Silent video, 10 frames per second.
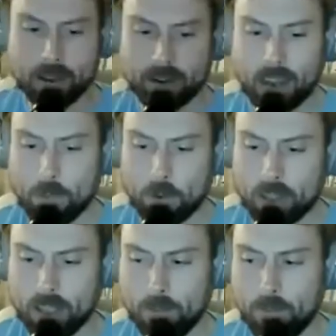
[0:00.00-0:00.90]
time with
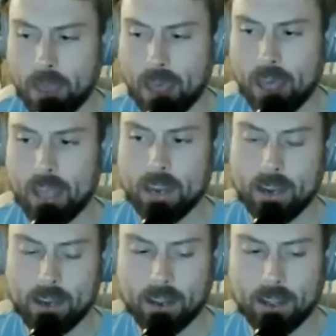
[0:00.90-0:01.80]
him,
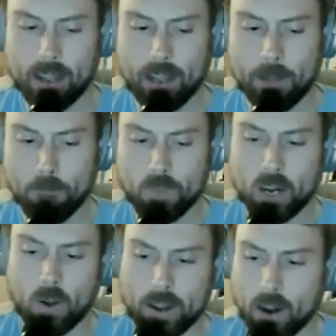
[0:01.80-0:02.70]
and
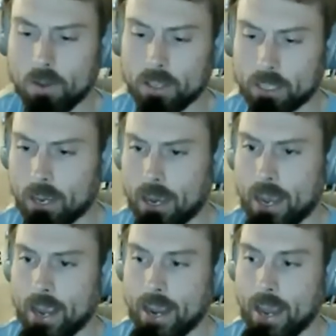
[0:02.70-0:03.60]
I know this
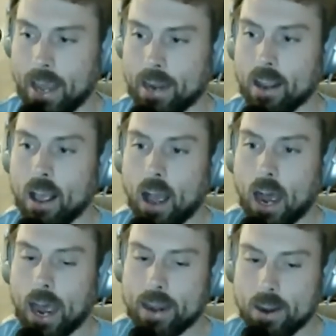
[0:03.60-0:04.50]
guy, and
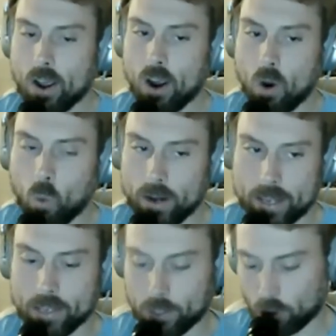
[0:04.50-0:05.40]
I know what
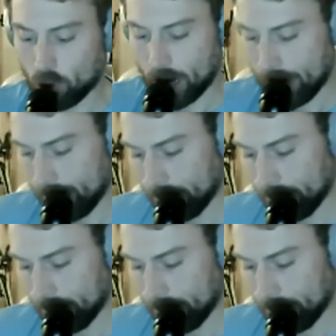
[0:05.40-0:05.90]
he's trying to